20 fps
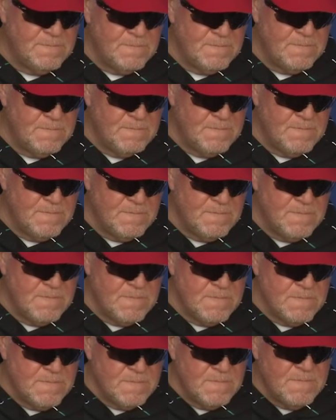Do you think your
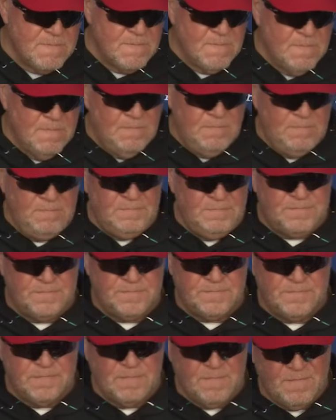guys
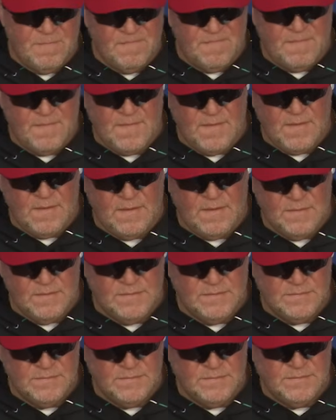like that
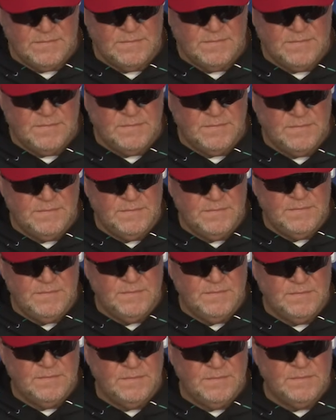challenge of going
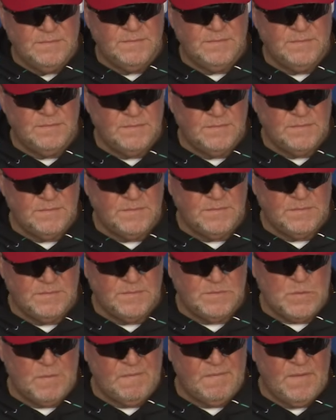up against the
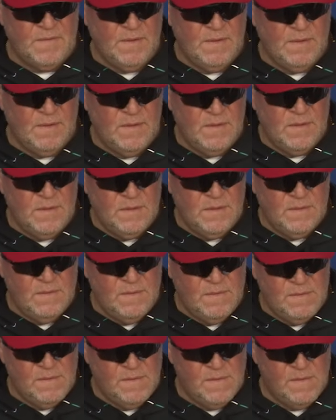Jets' defense
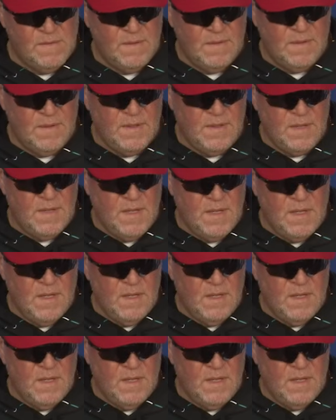on the same field?